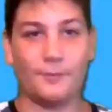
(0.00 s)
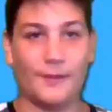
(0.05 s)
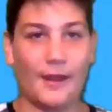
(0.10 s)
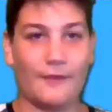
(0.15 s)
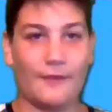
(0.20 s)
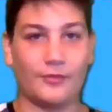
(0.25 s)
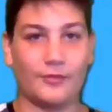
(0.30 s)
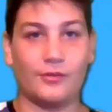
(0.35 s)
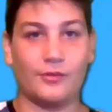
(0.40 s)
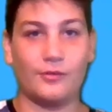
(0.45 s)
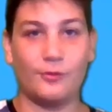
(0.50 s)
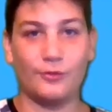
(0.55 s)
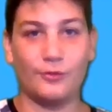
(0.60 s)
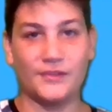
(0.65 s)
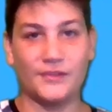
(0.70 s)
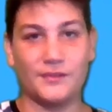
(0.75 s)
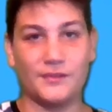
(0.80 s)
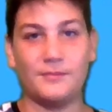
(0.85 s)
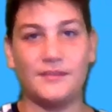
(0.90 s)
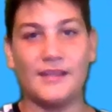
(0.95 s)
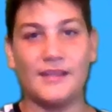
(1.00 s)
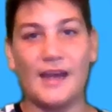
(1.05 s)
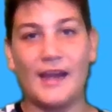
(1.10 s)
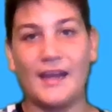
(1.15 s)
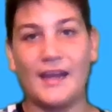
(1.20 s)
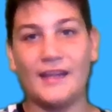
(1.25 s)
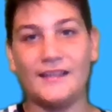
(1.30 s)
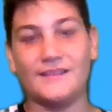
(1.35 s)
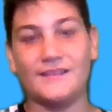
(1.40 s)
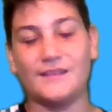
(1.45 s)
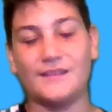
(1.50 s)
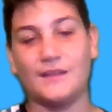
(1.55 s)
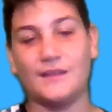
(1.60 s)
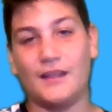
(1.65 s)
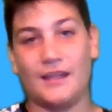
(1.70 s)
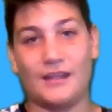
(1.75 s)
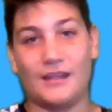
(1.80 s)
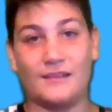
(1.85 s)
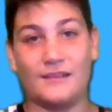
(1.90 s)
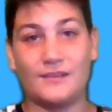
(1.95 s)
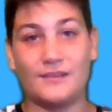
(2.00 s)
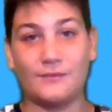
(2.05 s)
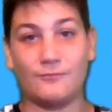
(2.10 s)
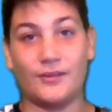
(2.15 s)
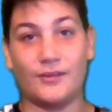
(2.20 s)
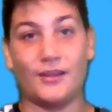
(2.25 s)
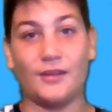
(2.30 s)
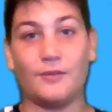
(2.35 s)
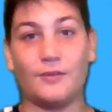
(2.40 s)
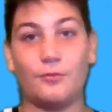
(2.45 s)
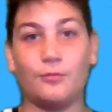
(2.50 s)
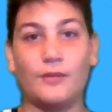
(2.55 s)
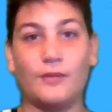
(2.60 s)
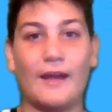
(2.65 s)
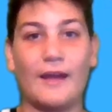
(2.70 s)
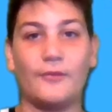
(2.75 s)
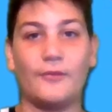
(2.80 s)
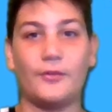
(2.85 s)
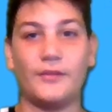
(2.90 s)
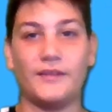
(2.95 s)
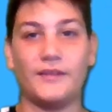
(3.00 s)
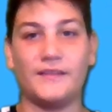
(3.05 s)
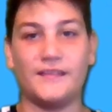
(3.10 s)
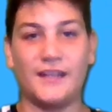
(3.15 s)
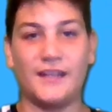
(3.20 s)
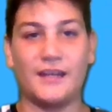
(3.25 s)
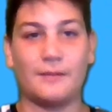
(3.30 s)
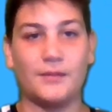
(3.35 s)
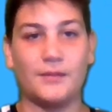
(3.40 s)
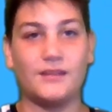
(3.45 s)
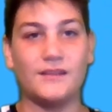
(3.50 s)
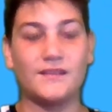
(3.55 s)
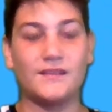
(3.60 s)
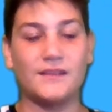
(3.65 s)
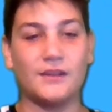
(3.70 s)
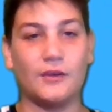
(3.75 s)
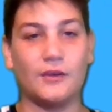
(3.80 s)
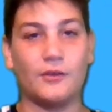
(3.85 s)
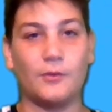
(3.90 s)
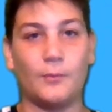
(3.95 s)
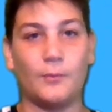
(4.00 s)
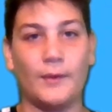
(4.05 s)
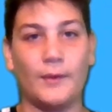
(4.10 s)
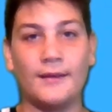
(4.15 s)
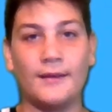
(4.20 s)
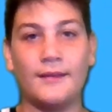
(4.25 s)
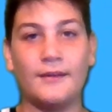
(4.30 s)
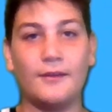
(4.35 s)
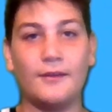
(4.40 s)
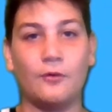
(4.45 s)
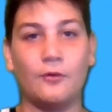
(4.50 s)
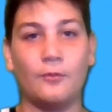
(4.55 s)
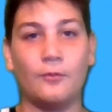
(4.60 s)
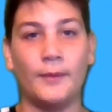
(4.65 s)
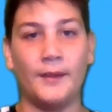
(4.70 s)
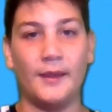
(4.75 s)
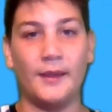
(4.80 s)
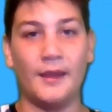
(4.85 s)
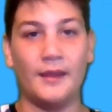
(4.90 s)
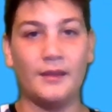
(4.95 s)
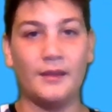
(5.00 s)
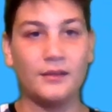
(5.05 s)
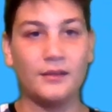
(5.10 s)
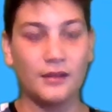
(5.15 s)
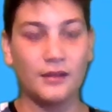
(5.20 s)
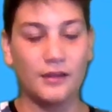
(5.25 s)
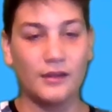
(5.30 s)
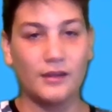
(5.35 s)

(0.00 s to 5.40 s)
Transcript: you're having an awesome day. It's, and it's really cool to have you on the segment. So where did it all begin?